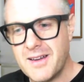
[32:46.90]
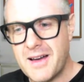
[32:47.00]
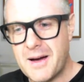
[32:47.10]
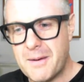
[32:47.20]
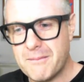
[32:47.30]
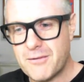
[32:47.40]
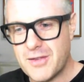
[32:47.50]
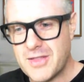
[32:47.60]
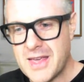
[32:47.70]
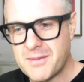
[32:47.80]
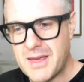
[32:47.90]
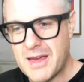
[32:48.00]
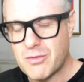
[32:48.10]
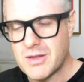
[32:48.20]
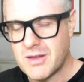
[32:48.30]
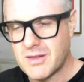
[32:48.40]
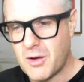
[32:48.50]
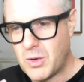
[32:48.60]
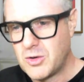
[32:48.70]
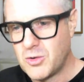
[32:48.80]
For them, everything
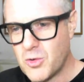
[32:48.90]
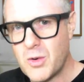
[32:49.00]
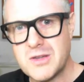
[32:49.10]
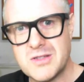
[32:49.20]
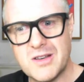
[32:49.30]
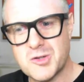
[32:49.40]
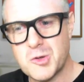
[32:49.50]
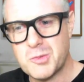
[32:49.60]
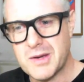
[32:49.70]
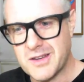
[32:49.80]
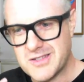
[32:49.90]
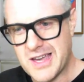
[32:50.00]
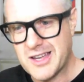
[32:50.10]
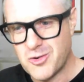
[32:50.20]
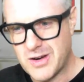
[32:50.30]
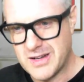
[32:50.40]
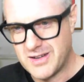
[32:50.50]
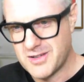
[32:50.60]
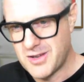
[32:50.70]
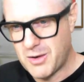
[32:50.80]
that we do always sounds super exaggerated.
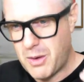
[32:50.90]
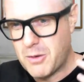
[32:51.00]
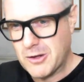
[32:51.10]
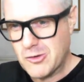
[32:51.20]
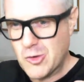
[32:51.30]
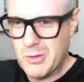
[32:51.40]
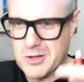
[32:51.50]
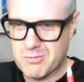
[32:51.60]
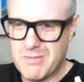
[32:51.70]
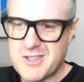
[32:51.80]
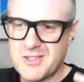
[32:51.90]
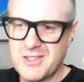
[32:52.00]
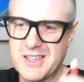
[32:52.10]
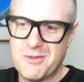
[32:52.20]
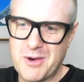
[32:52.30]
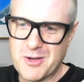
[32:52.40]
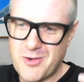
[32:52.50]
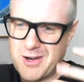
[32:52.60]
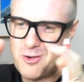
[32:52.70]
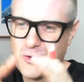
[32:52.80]
It's like we're putting too much muscle in and we're
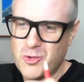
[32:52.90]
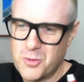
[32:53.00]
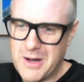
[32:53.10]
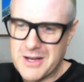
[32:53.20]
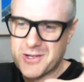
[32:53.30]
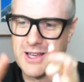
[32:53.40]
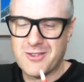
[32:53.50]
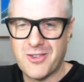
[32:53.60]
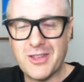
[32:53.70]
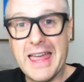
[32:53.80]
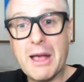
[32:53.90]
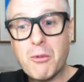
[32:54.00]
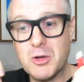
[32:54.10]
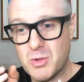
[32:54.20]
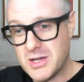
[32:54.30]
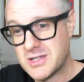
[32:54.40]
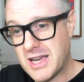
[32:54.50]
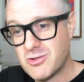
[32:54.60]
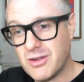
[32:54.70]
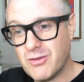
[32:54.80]
trying to do too much, like to the language, when it's
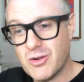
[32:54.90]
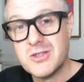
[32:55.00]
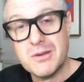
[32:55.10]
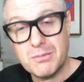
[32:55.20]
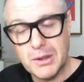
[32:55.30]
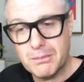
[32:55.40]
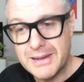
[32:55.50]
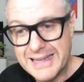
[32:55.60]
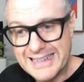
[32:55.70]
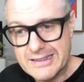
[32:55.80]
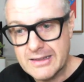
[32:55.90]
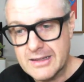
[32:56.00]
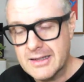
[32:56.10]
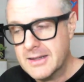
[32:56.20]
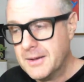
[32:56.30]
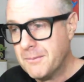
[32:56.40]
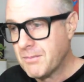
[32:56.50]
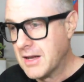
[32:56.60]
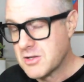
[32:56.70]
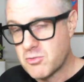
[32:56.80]
actually very simple and plain.
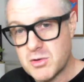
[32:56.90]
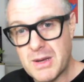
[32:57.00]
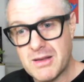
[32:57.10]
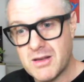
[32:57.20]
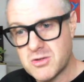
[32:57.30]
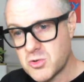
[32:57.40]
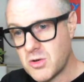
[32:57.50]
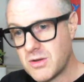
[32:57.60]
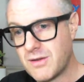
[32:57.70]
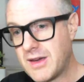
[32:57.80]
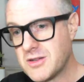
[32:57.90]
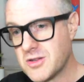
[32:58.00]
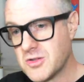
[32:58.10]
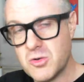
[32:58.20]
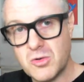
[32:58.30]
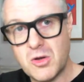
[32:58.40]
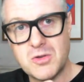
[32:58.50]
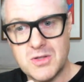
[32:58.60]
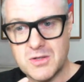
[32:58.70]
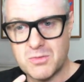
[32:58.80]
And it's also in the faces. You'll
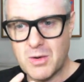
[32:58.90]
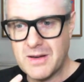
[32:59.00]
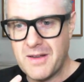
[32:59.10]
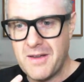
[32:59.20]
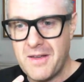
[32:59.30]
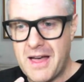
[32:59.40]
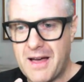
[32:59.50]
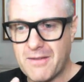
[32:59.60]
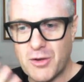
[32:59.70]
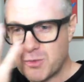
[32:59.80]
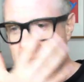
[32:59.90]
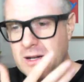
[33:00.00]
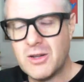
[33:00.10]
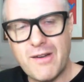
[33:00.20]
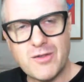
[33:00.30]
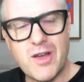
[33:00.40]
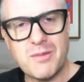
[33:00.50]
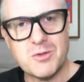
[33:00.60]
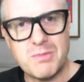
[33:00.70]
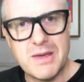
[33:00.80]
notice this when you spend a
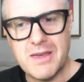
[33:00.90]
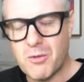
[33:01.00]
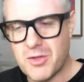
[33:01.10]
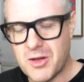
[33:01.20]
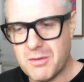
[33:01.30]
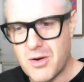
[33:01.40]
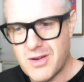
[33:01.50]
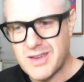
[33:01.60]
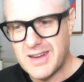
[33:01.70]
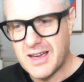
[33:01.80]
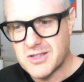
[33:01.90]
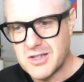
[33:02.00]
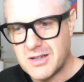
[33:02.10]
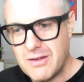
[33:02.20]
lifetime speaking with an American accent.